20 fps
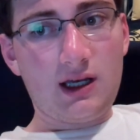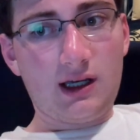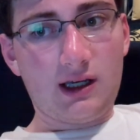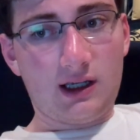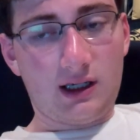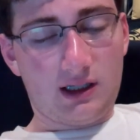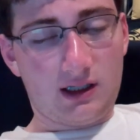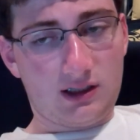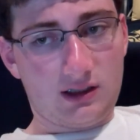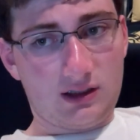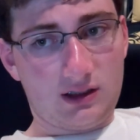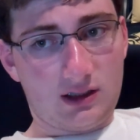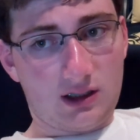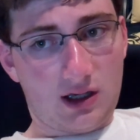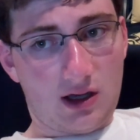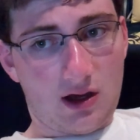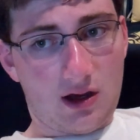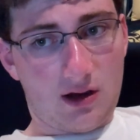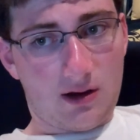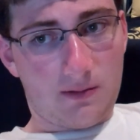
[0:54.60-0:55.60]
and
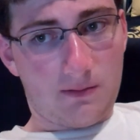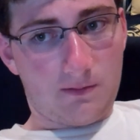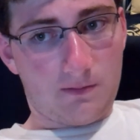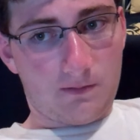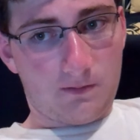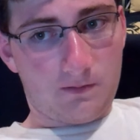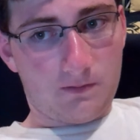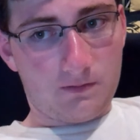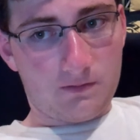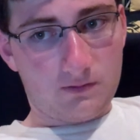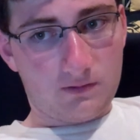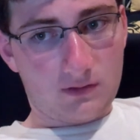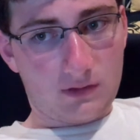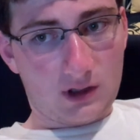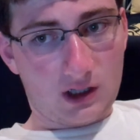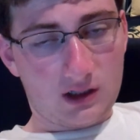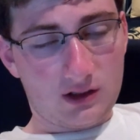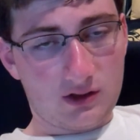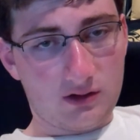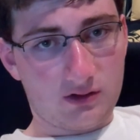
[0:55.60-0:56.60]

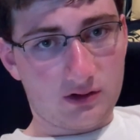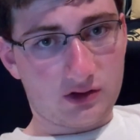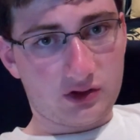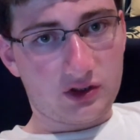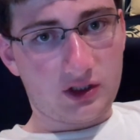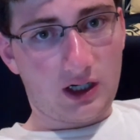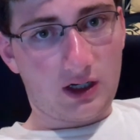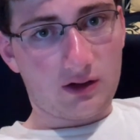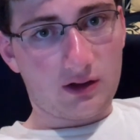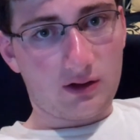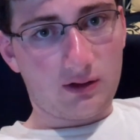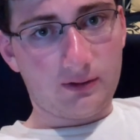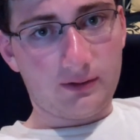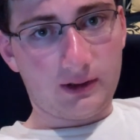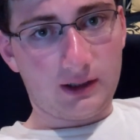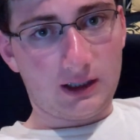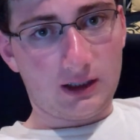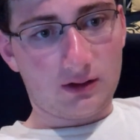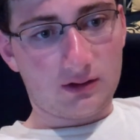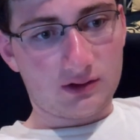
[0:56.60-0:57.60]
do a shout-out
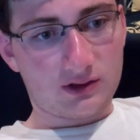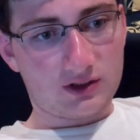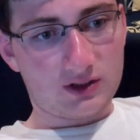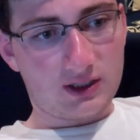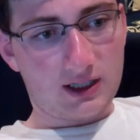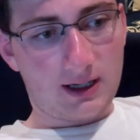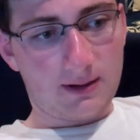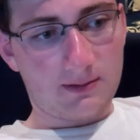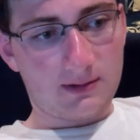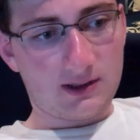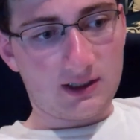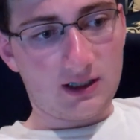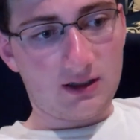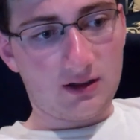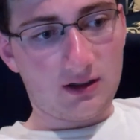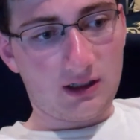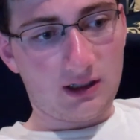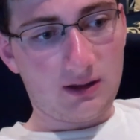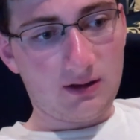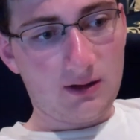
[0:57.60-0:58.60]
video, just
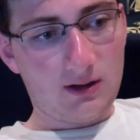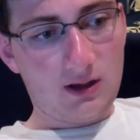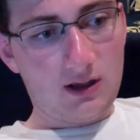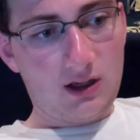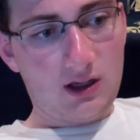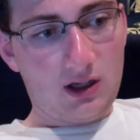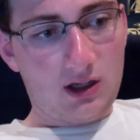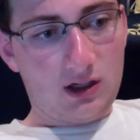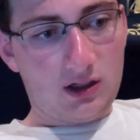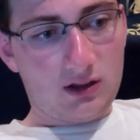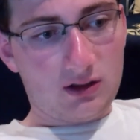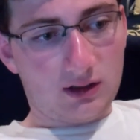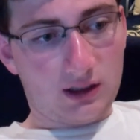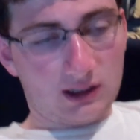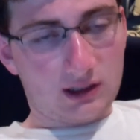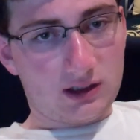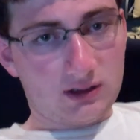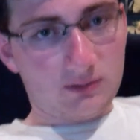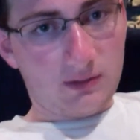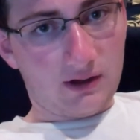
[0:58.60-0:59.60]
commentary.
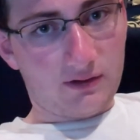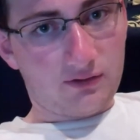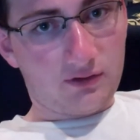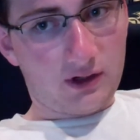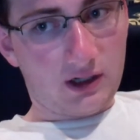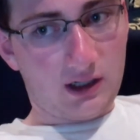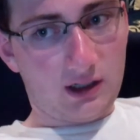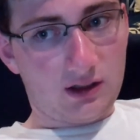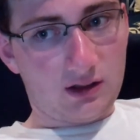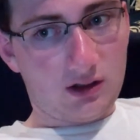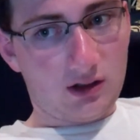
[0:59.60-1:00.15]
Like, to my friend